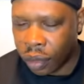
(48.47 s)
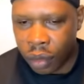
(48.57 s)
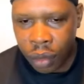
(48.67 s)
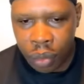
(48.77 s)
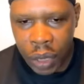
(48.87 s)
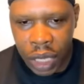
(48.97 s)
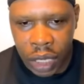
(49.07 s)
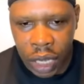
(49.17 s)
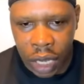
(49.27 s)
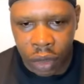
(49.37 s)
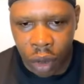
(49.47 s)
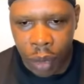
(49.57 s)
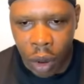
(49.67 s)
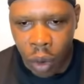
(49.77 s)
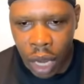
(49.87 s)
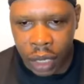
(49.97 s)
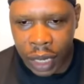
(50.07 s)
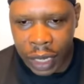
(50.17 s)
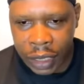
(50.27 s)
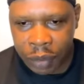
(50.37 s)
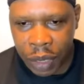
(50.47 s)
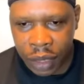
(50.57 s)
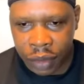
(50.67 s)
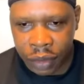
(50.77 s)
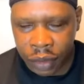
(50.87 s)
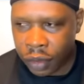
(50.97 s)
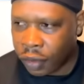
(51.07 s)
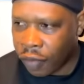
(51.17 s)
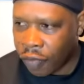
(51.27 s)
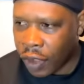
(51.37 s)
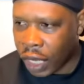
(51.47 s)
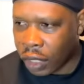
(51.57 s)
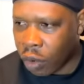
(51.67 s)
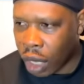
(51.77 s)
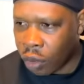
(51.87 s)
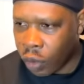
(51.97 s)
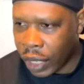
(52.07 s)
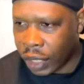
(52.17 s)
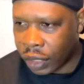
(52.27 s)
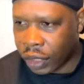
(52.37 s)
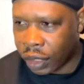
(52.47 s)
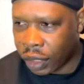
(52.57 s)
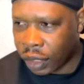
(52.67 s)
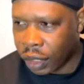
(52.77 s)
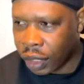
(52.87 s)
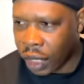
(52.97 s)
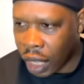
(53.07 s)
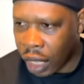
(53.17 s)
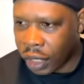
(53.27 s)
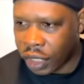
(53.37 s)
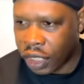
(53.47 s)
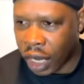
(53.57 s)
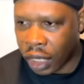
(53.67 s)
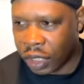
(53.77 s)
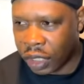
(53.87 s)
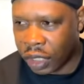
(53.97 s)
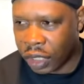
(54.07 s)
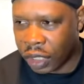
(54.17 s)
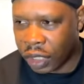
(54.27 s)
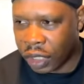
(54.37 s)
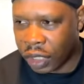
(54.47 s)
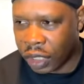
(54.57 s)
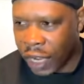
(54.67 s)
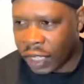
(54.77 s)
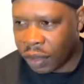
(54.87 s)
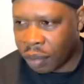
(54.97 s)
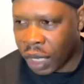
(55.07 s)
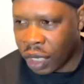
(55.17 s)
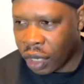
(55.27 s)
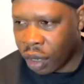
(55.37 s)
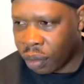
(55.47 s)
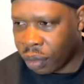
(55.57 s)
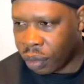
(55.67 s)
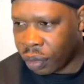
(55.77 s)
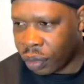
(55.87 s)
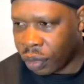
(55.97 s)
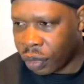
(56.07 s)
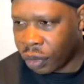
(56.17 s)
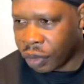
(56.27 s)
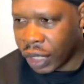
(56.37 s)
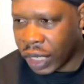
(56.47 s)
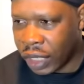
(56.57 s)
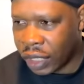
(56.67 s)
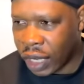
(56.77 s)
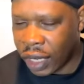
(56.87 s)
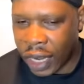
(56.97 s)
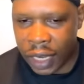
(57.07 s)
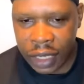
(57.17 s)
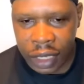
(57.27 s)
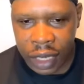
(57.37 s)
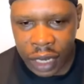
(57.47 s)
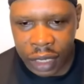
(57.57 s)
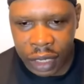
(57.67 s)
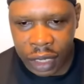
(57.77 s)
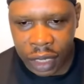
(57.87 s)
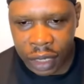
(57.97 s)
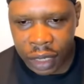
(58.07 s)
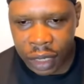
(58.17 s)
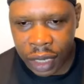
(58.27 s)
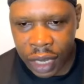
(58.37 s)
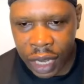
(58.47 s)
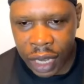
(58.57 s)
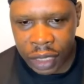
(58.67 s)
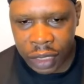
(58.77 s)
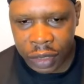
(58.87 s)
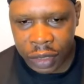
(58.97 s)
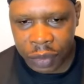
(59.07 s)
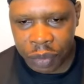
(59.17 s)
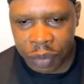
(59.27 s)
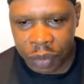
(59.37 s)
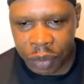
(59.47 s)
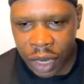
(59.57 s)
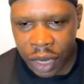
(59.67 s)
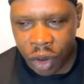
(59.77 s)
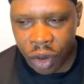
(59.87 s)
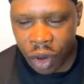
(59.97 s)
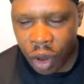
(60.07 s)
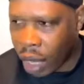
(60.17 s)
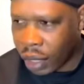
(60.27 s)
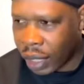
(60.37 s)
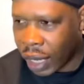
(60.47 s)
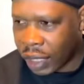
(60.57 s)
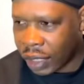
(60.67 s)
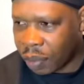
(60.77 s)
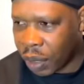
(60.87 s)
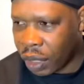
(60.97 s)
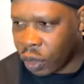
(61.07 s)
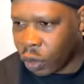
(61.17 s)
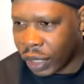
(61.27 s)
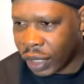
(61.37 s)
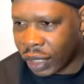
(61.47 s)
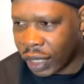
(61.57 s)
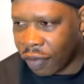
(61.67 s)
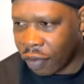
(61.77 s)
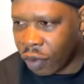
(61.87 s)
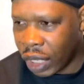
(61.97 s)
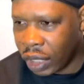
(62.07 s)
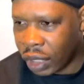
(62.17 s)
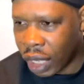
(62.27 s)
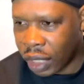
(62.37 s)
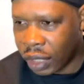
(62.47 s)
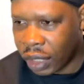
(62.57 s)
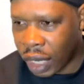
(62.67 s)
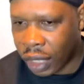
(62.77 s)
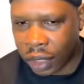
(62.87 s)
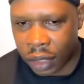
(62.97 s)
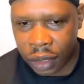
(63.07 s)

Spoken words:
Peaked at number 1 and spent 41 weeks on the chart. Then you have Next Millennium, released in 1998, and this peaked at number 1 and spent 27 weeks on the chart.